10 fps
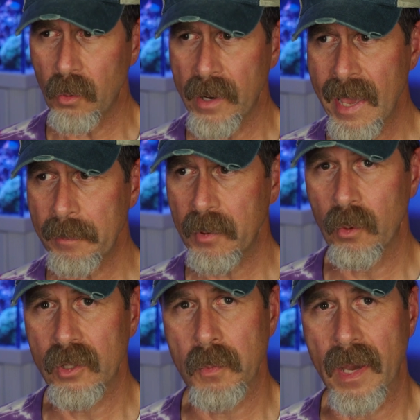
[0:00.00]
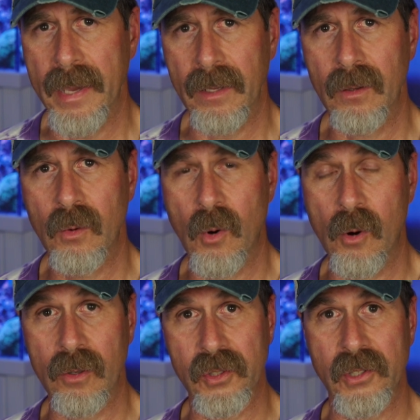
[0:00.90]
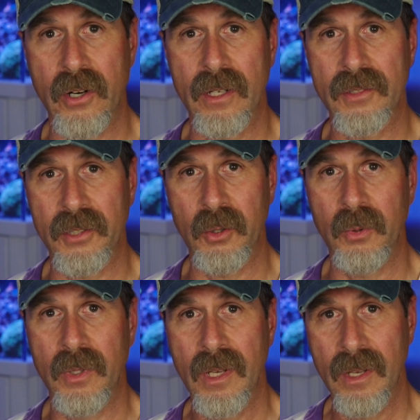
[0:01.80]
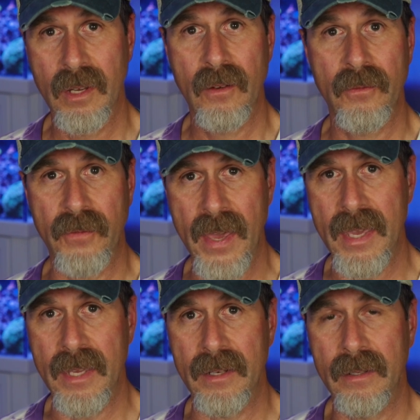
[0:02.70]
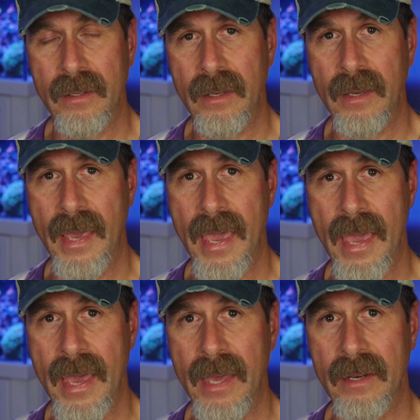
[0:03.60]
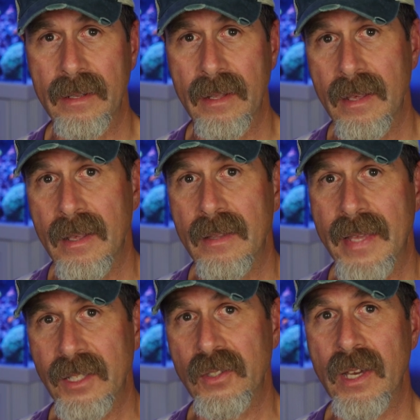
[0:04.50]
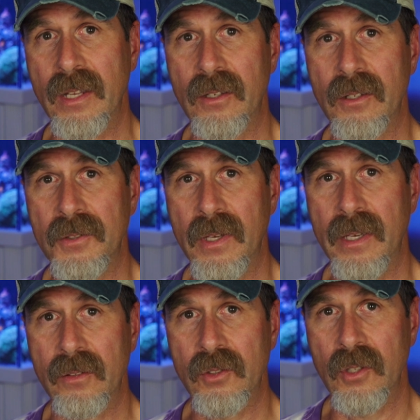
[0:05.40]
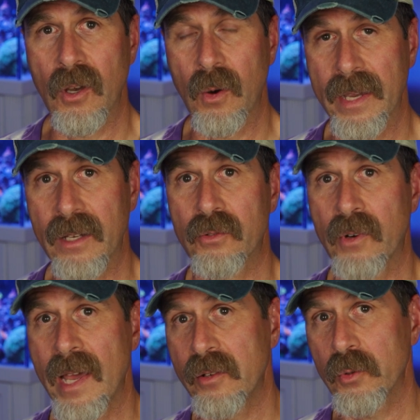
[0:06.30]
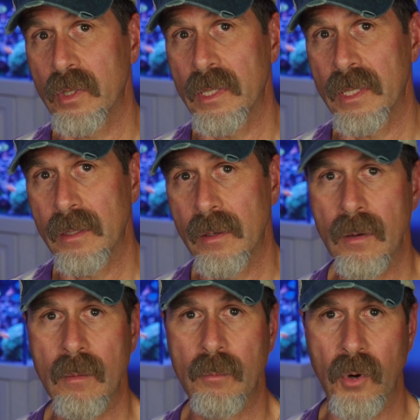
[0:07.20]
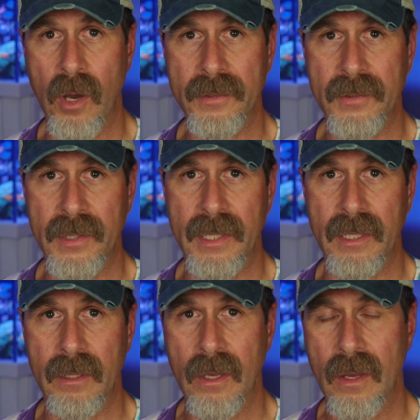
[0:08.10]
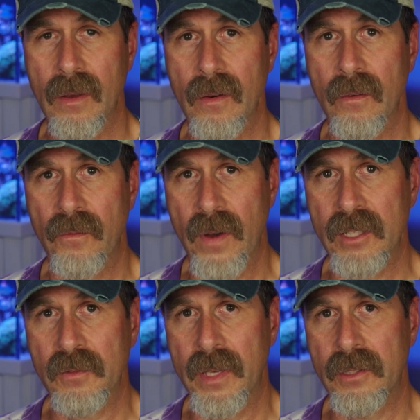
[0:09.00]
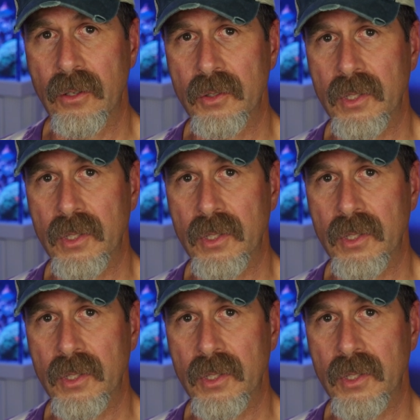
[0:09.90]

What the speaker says: But what happened was my coral started to fade, and that's not a good thing. So I gradually brought the phosphate